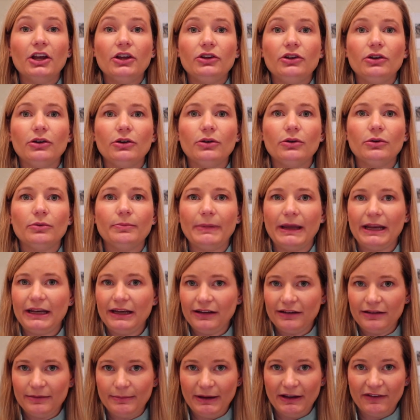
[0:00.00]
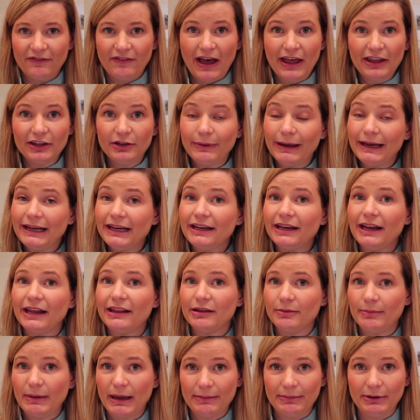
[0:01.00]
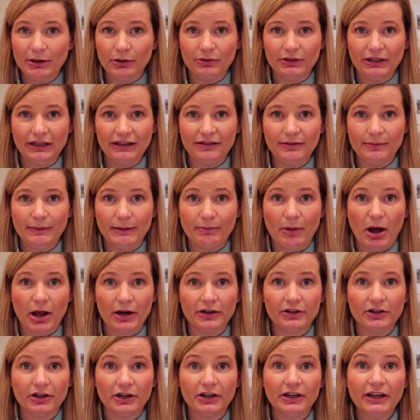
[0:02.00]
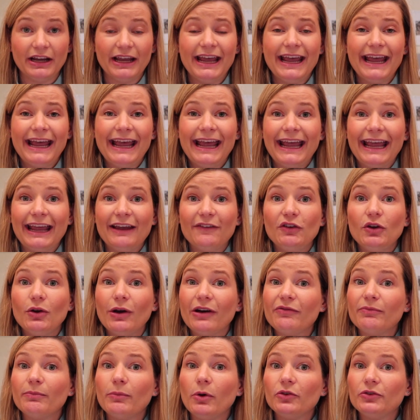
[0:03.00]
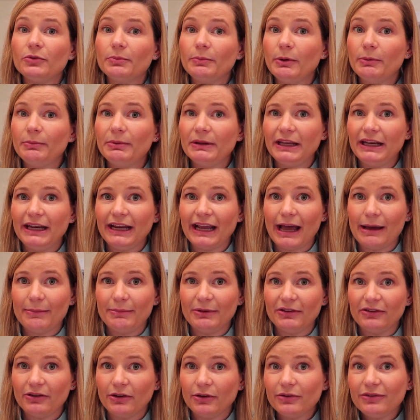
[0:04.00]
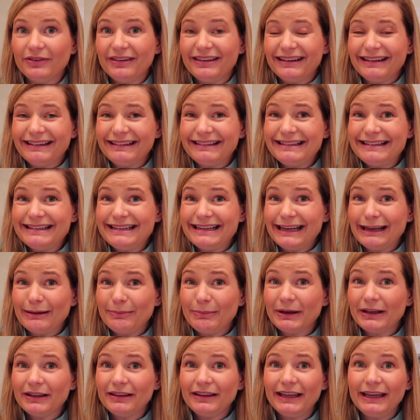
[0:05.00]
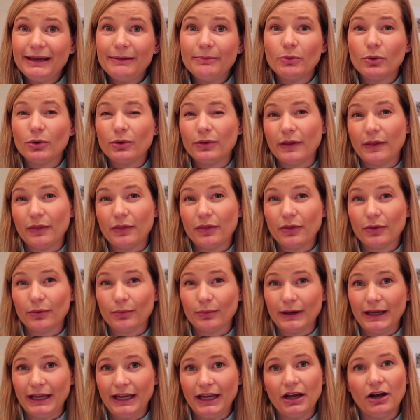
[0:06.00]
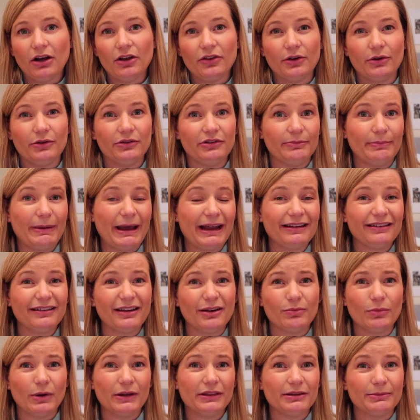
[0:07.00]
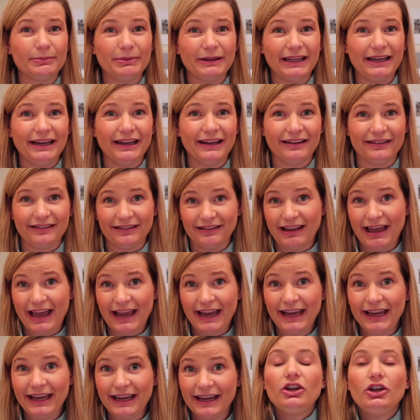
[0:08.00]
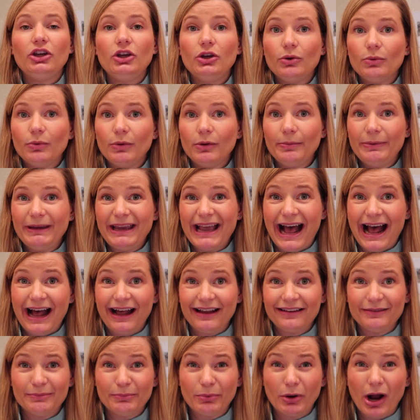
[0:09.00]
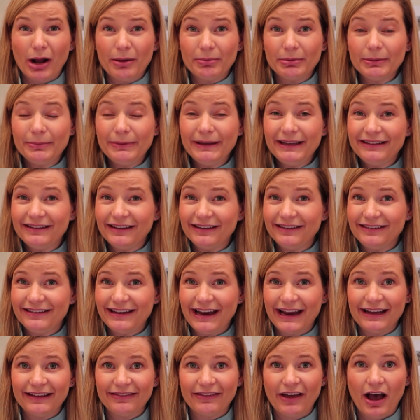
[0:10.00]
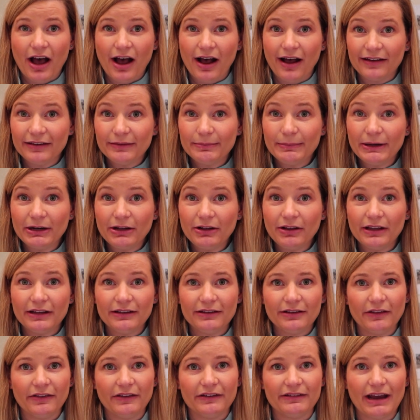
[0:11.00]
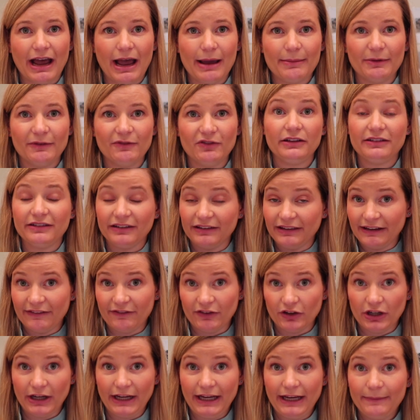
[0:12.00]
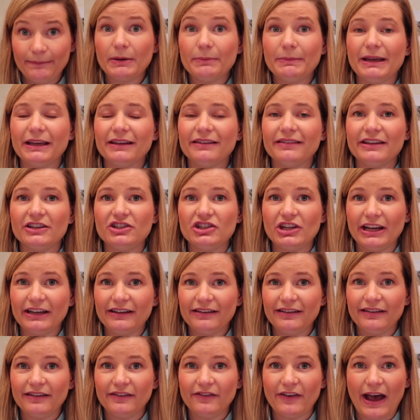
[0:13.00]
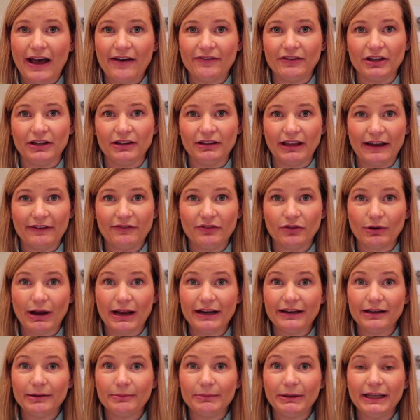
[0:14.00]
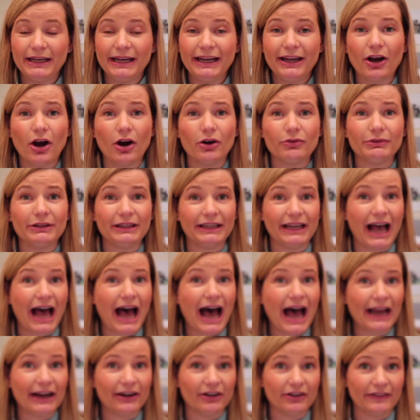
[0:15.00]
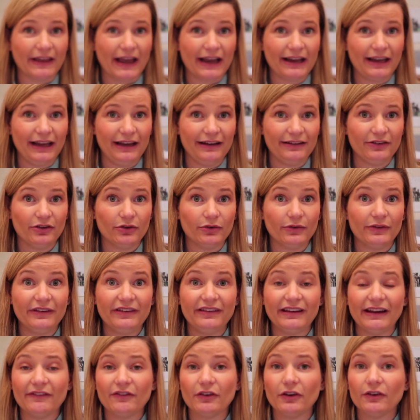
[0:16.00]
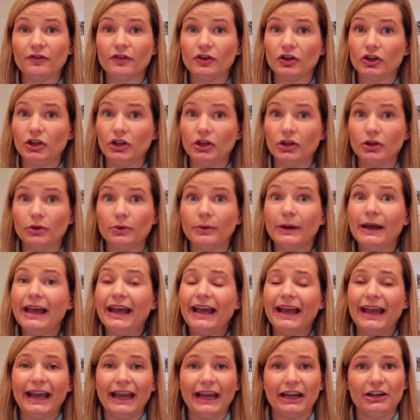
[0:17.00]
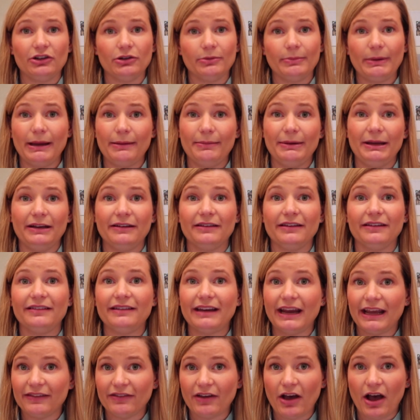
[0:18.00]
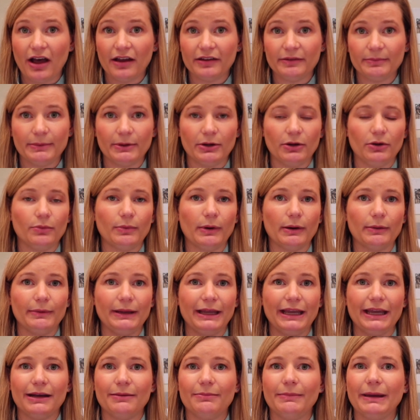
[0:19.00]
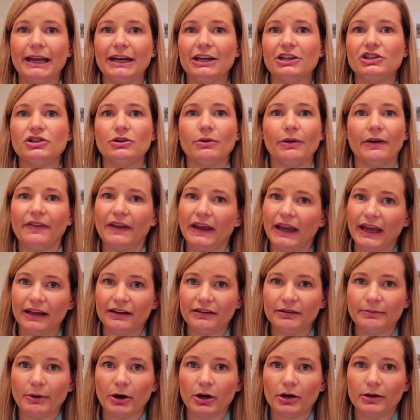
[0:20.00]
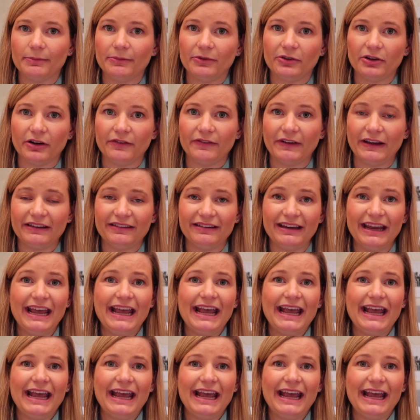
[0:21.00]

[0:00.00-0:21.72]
You may need to be evaluated, and the baby will need to be monitored. If you have multiple bleeding episodes, typically more than three, although it depends on what the bleeding is like, you will be asked probably to stay in the hospital until the time of delivery, because the chances of having a life-threatening bleeding are really higher in that case. So it's safer for you and your baby to stay in the hospital, where we can manage you on the antepartum service